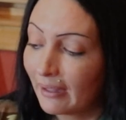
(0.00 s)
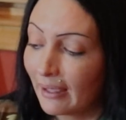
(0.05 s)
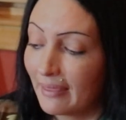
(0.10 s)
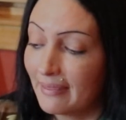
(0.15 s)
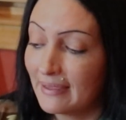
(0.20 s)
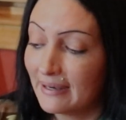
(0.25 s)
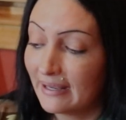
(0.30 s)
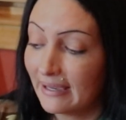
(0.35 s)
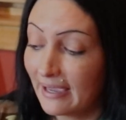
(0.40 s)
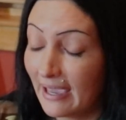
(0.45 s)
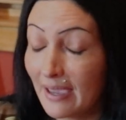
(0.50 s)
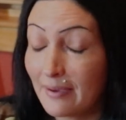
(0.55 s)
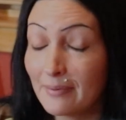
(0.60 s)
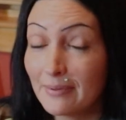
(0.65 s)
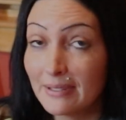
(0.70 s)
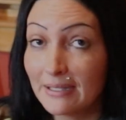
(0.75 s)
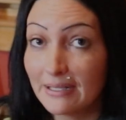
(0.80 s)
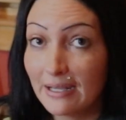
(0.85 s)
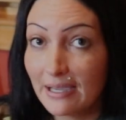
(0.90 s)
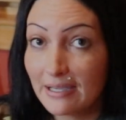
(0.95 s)
And then I came
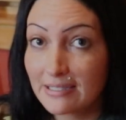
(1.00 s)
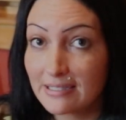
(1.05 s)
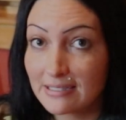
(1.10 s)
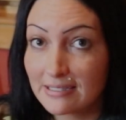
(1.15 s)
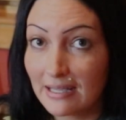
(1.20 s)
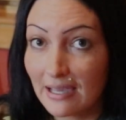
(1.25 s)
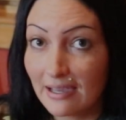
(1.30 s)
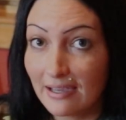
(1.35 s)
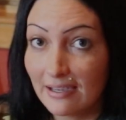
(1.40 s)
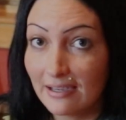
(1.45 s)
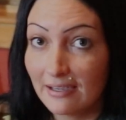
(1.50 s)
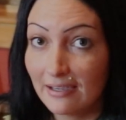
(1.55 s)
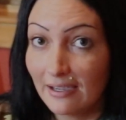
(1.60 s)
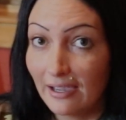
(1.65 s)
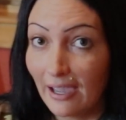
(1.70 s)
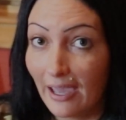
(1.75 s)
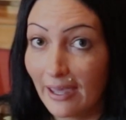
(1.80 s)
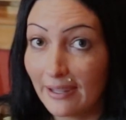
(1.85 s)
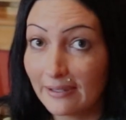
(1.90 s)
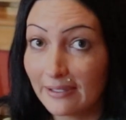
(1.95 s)
in the next day
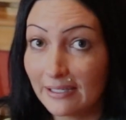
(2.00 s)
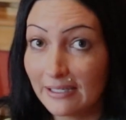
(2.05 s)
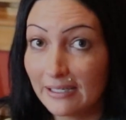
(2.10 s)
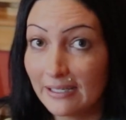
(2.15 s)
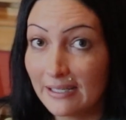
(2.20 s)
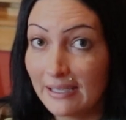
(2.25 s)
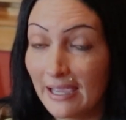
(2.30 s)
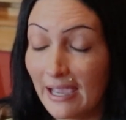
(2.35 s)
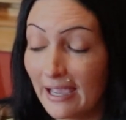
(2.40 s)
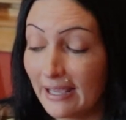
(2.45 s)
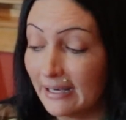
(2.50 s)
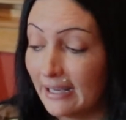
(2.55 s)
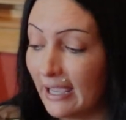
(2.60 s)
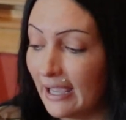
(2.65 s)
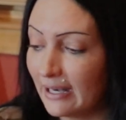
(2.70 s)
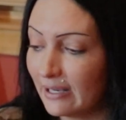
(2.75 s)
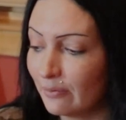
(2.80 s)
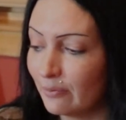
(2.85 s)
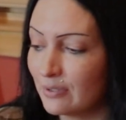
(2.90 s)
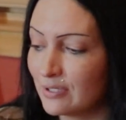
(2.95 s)
and lit it again.
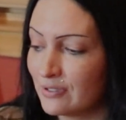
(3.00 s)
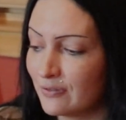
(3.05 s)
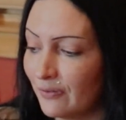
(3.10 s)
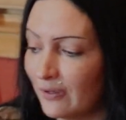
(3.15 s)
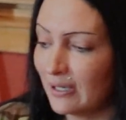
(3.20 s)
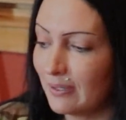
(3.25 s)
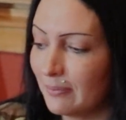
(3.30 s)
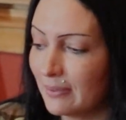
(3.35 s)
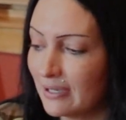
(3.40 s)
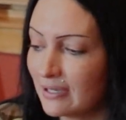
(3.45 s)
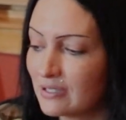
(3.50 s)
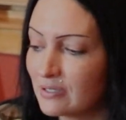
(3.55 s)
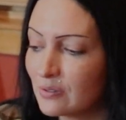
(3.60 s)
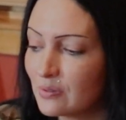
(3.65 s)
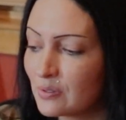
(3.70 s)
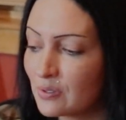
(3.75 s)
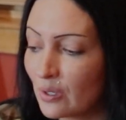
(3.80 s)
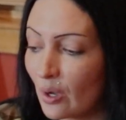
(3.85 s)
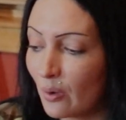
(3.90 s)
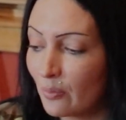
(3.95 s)
And it was funny because it
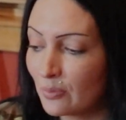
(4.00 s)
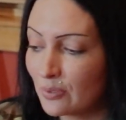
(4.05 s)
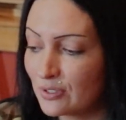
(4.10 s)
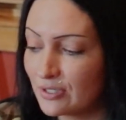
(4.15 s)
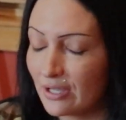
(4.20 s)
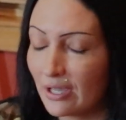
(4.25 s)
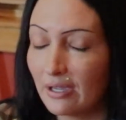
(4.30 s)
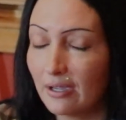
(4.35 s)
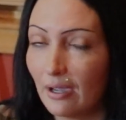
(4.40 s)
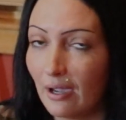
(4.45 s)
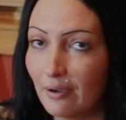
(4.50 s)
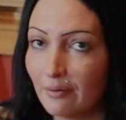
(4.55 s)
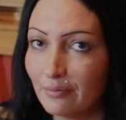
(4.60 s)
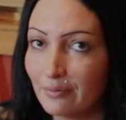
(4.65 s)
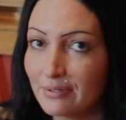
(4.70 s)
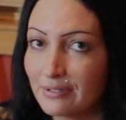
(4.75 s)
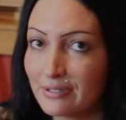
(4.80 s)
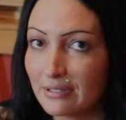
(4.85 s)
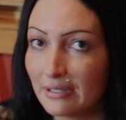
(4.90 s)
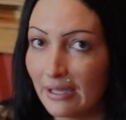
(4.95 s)
was almost like I
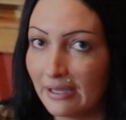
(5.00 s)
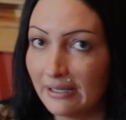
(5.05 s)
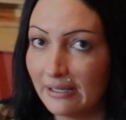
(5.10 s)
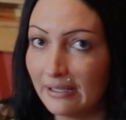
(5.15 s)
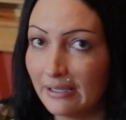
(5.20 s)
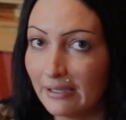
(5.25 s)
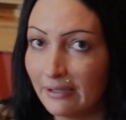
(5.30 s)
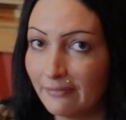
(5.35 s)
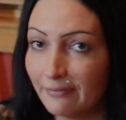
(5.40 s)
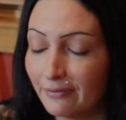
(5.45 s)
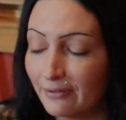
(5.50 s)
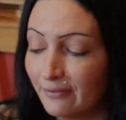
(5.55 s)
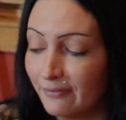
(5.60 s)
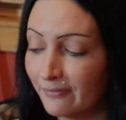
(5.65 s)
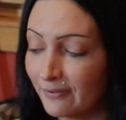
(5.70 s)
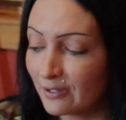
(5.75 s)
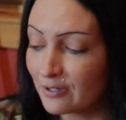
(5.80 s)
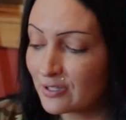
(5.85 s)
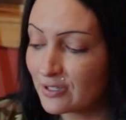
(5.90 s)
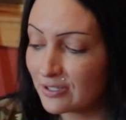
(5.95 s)
was lighting it for the
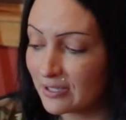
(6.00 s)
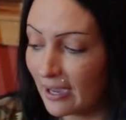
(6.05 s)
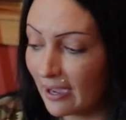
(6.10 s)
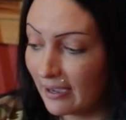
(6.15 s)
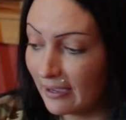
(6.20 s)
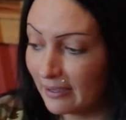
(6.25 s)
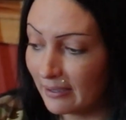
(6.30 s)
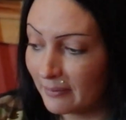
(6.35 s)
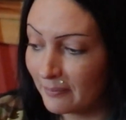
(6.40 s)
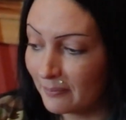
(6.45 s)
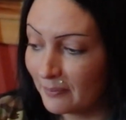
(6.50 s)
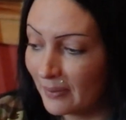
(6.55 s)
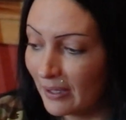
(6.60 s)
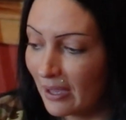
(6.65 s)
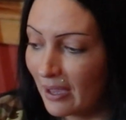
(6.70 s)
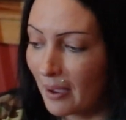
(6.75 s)
first time